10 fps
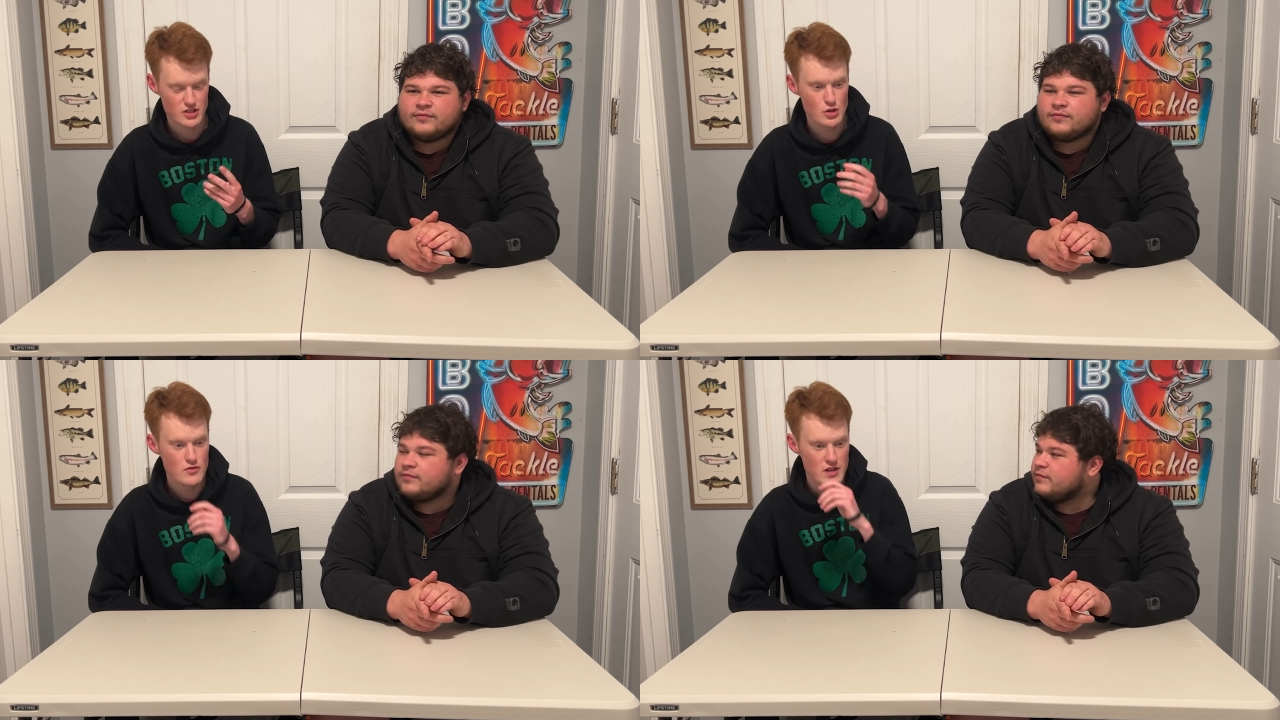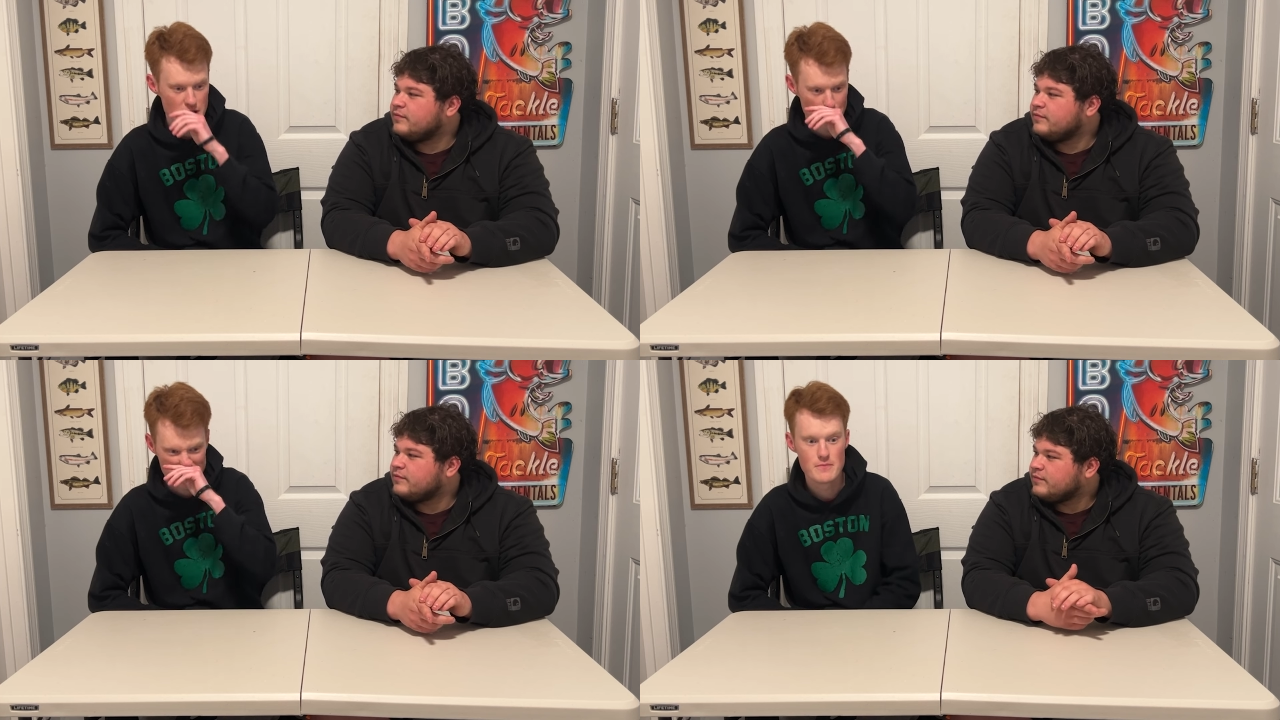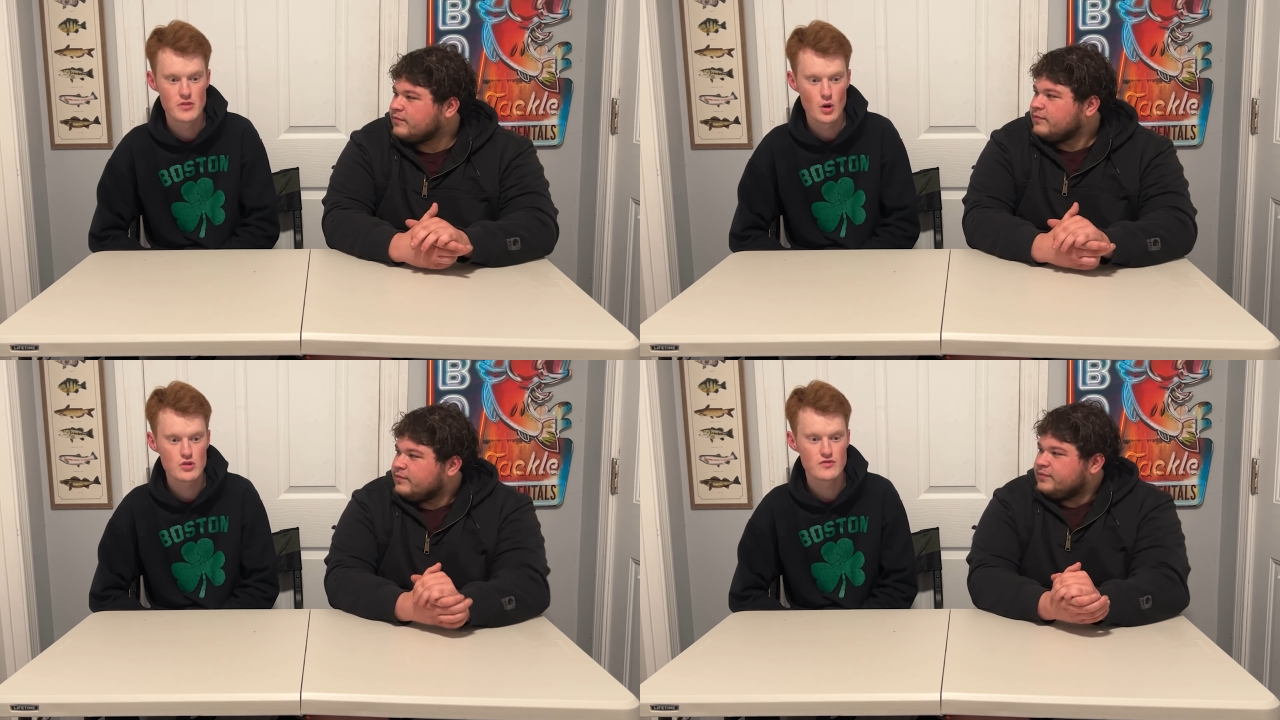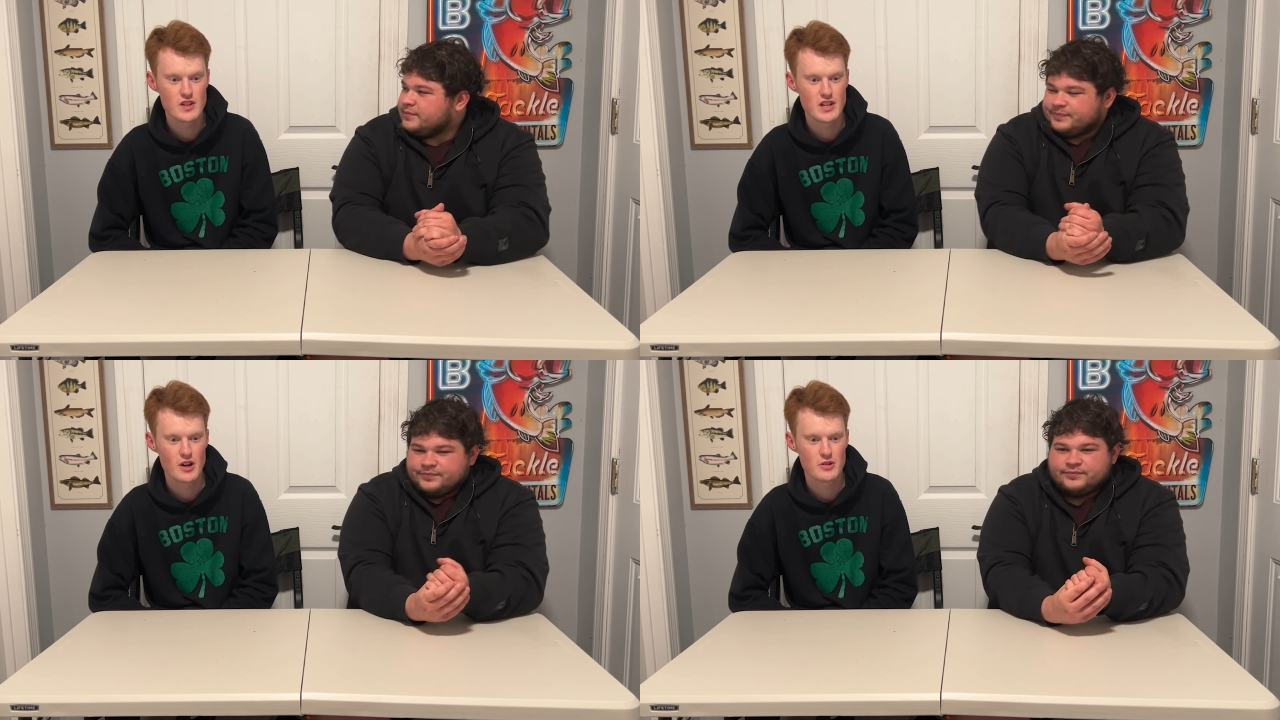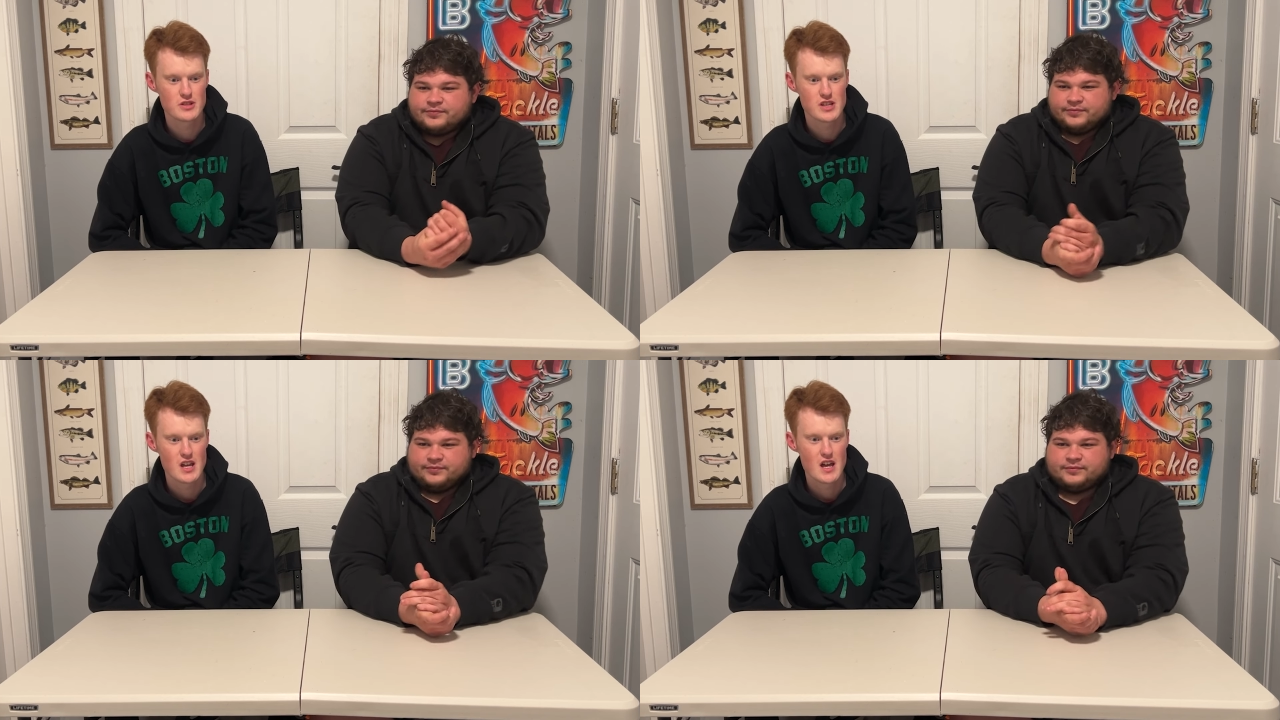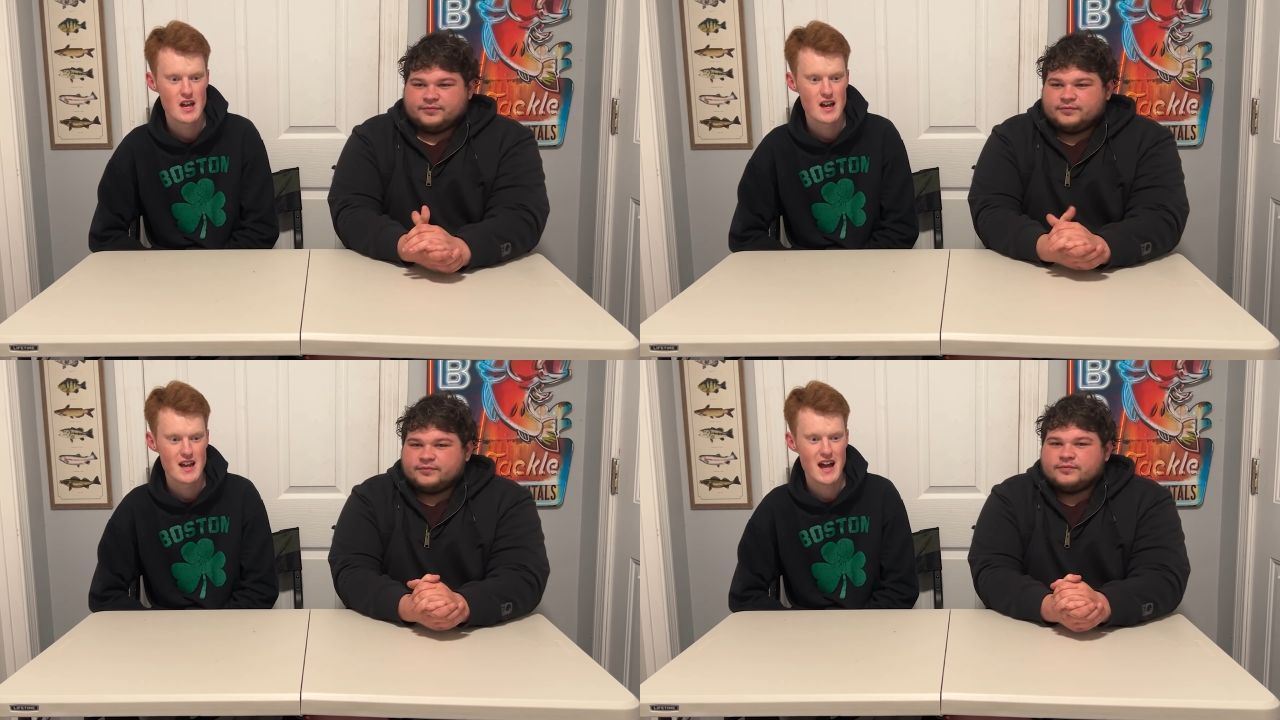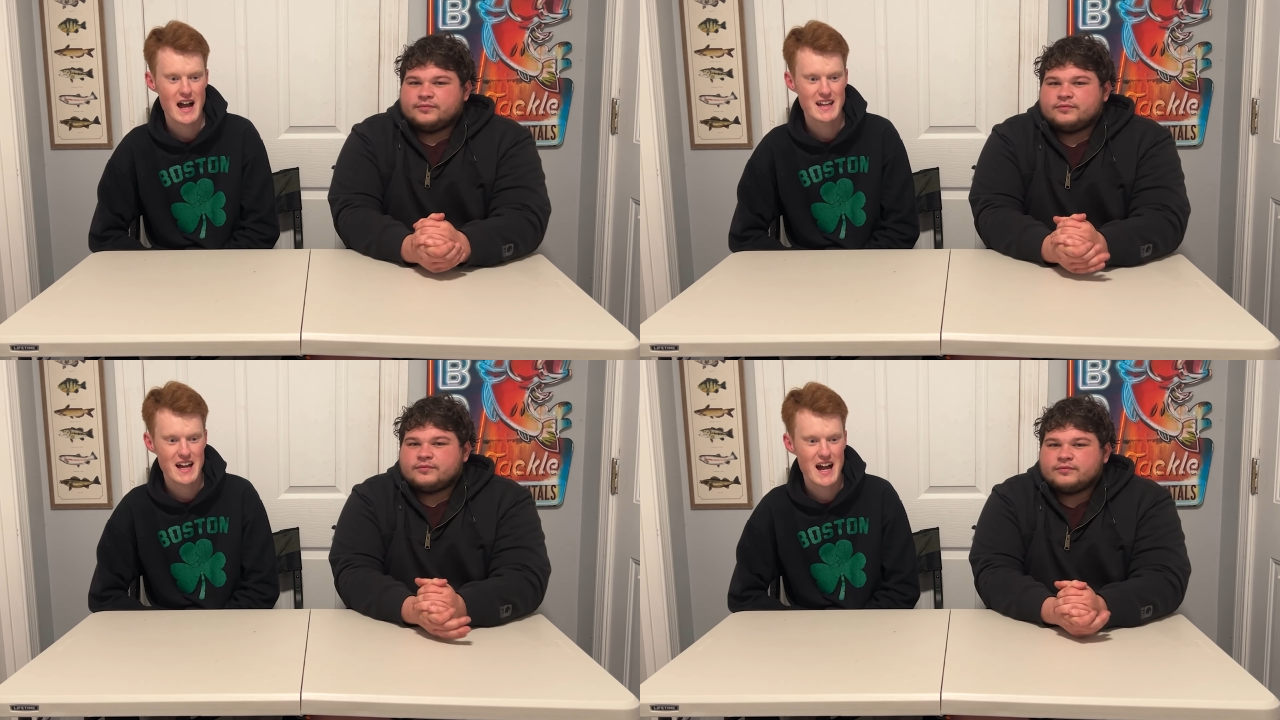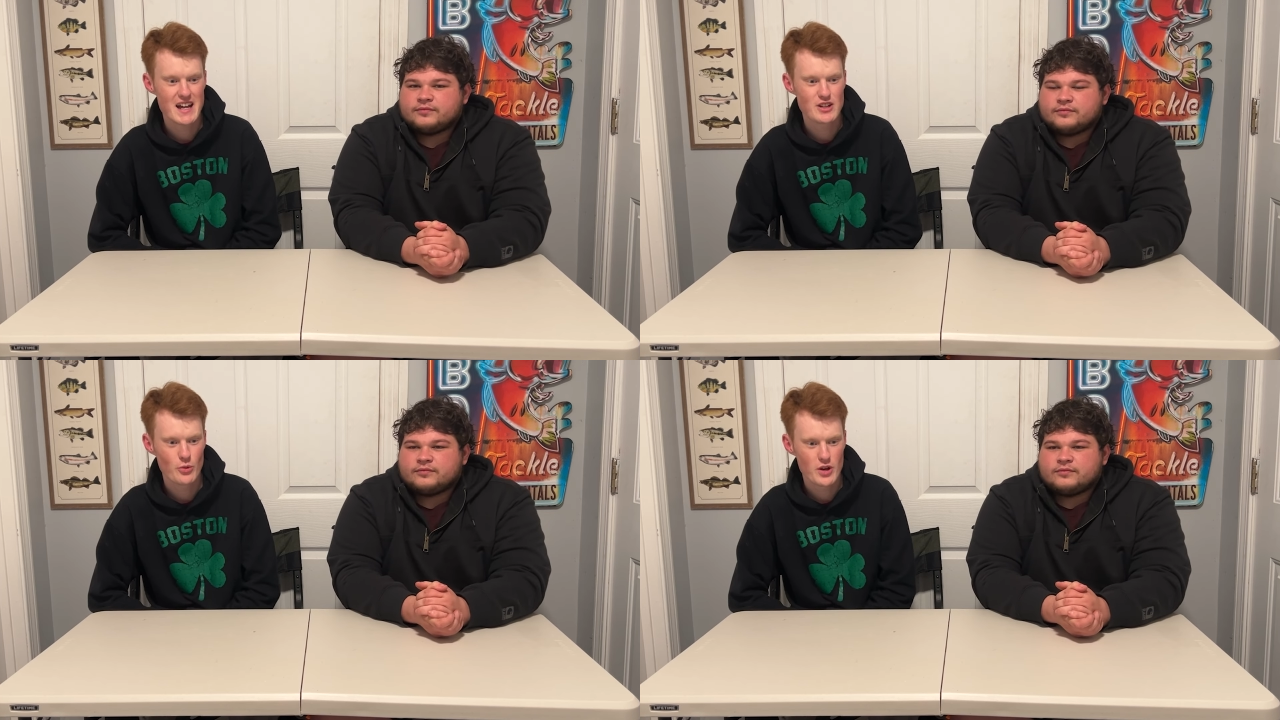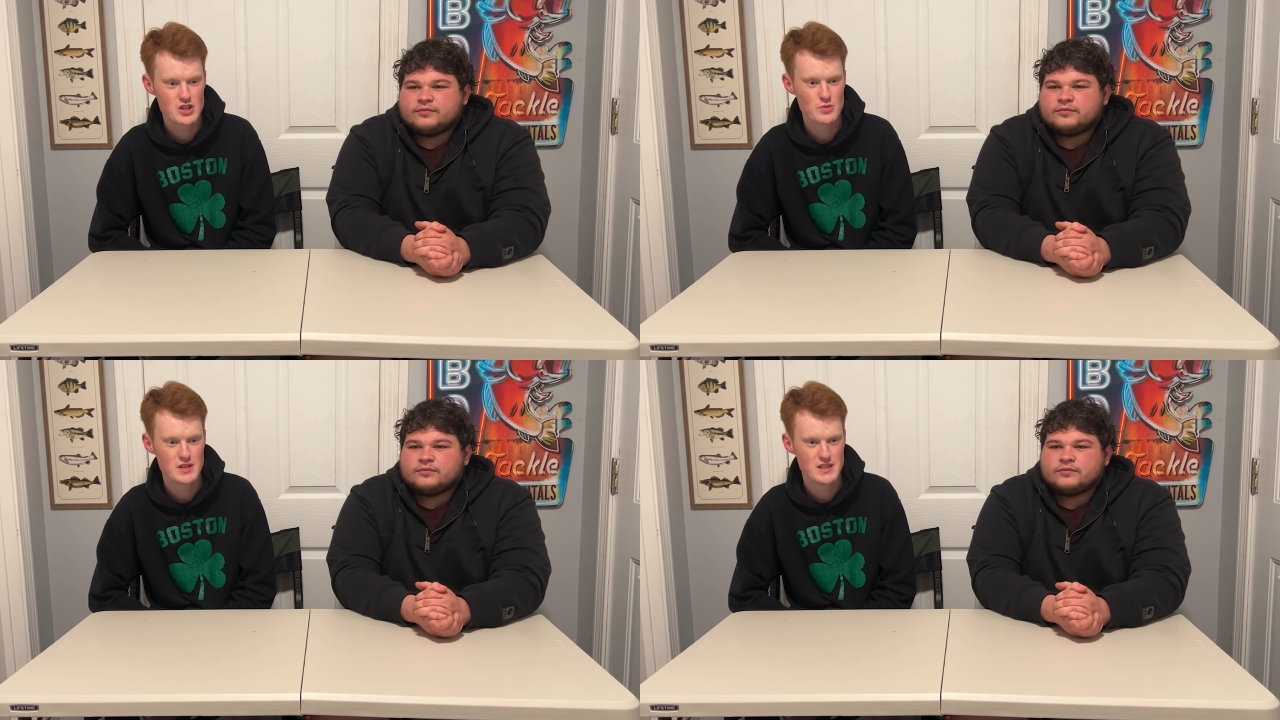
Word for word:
Speaker 1: two videos. Those videos, I kind of wish we